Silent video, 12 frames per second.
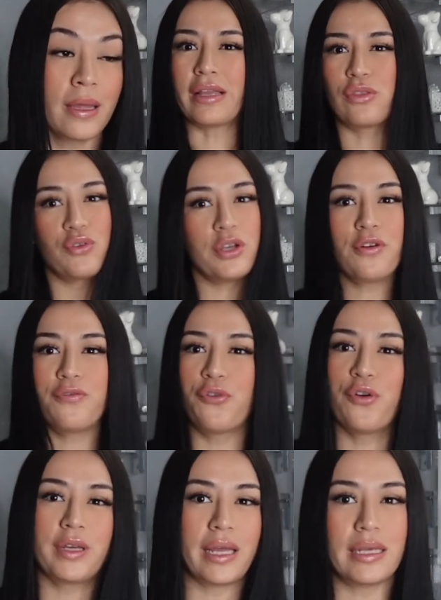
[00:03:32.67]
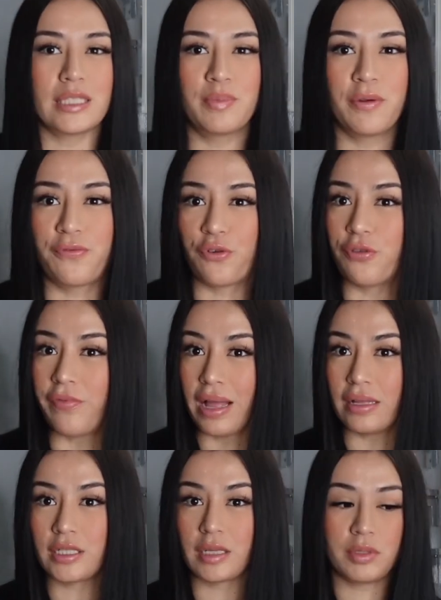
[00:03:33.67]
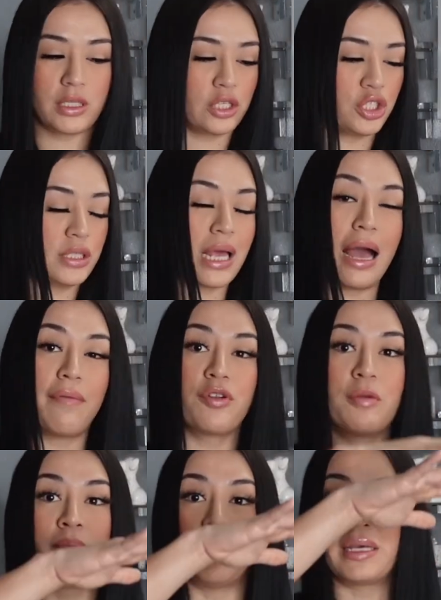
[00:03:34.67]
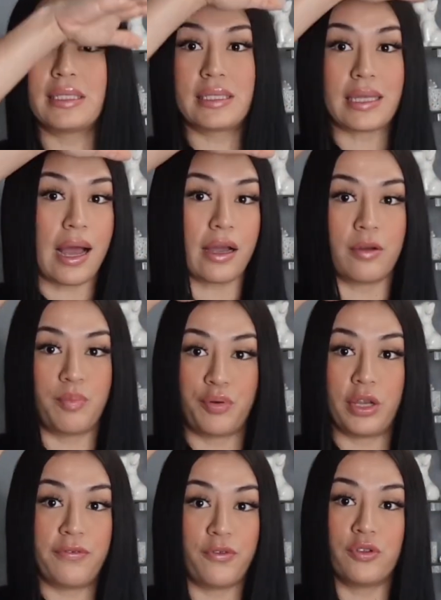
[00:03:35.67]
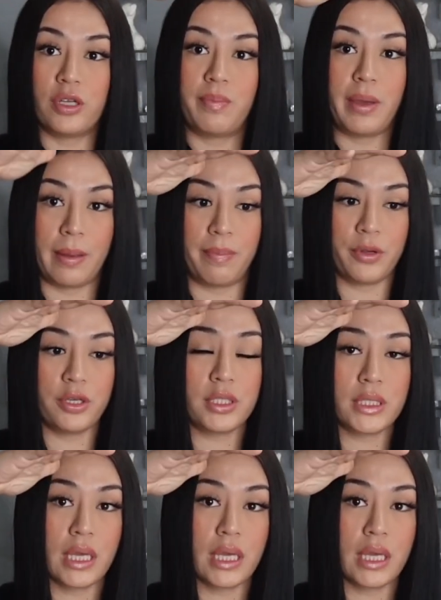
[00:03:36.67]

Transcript: Like 3 to 4 days before Valentine's Day, just have your big stack of pre-folded papers.